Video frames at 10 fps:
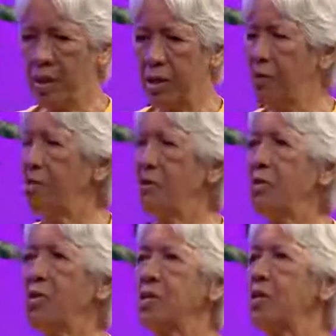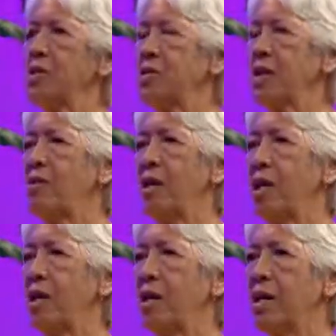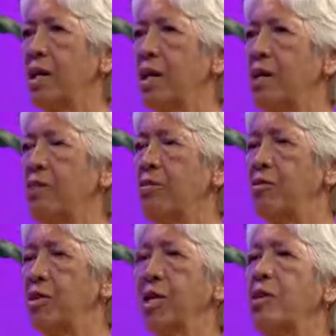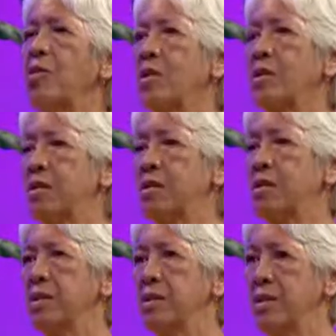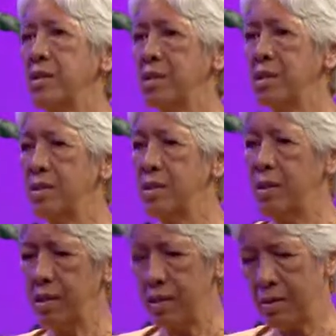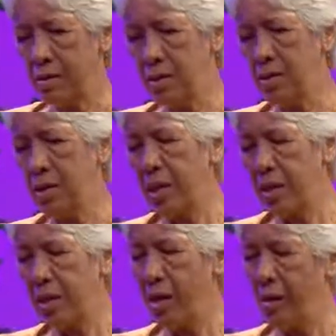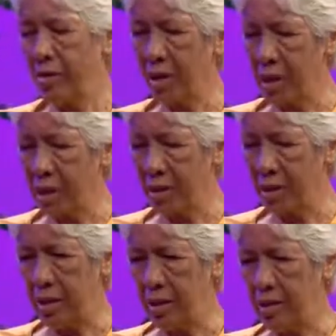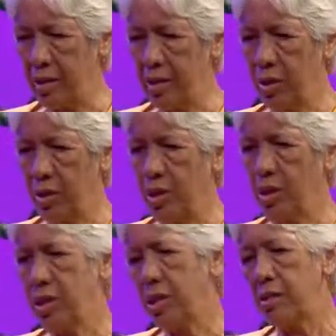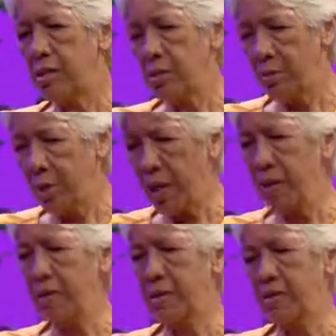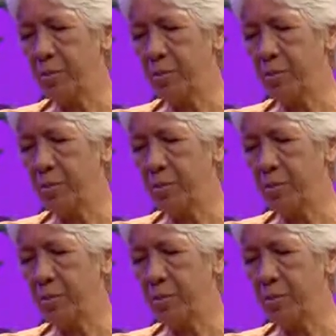I don't know if it was always that way. I kind of think it wasn't. And this idea of connecting to place, to